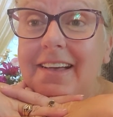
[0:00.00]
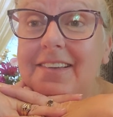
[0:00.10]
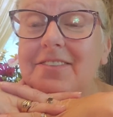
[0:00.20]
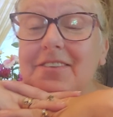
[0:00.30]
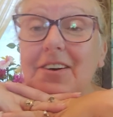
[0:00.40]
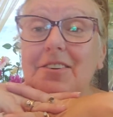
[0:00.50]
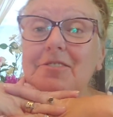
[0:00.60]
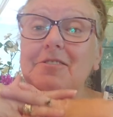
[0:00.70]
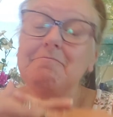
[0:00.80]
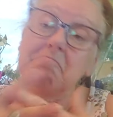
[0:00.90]

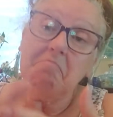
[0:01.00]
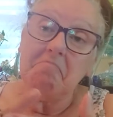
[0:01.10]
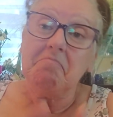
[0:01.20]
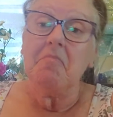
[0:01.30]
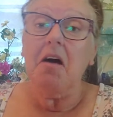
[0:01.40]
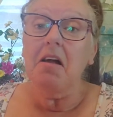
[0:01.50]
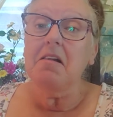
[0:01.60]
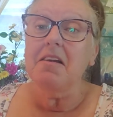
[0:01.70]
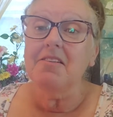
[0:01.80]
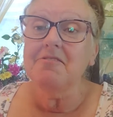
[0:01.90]
So I don't
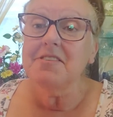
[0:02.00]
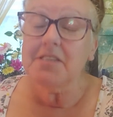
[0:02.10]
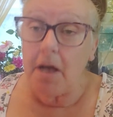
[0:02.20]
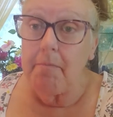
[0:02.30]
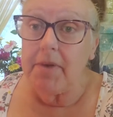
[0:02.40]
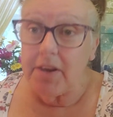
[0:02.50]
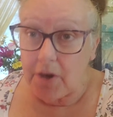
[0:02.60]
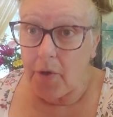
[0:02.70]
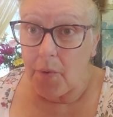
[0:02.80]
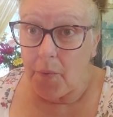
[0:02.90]
know, something to
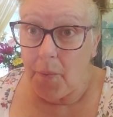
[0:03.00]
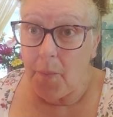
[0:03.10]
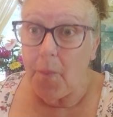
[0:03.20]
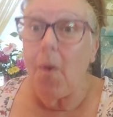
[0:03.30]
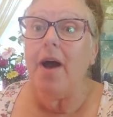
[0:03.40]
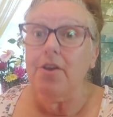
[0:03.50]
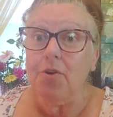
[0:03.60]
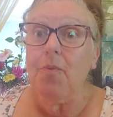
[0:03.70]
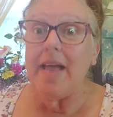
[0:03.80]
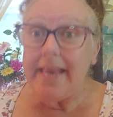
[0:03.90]
do while you're
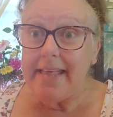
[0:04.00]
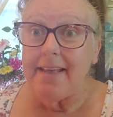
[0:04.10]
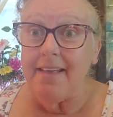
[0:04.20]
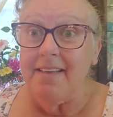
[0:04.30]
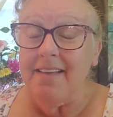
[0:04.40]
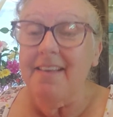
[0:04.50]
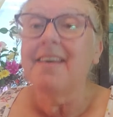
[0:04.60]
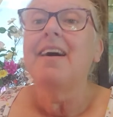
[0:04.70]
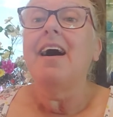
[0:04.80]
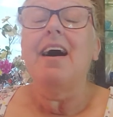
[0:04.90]
waiting.
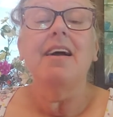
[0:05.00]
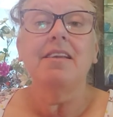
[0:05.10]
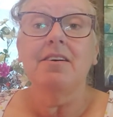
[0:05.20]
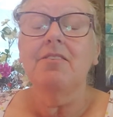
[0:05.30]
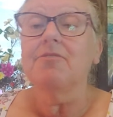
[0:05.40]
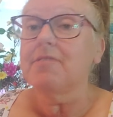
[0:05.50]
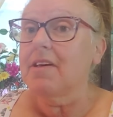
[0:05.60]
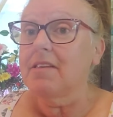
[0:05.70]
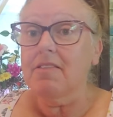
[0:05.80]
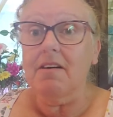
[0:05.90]
I know,
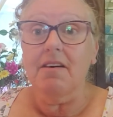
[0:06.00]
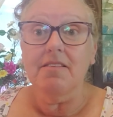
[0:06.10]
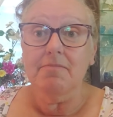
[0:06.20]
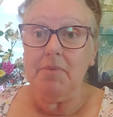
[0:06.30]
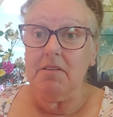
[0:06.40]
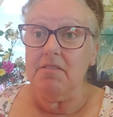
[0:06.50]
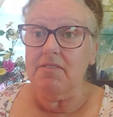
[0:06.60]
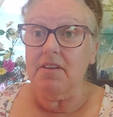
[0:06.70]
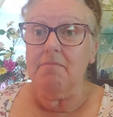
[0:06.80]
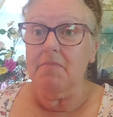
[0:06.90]
sitting at the hospital is
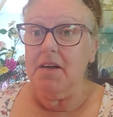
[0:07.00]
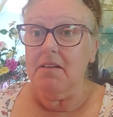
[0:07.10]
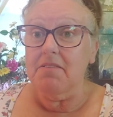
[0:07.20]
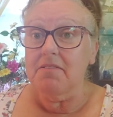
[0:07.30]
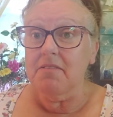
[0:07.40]
something else.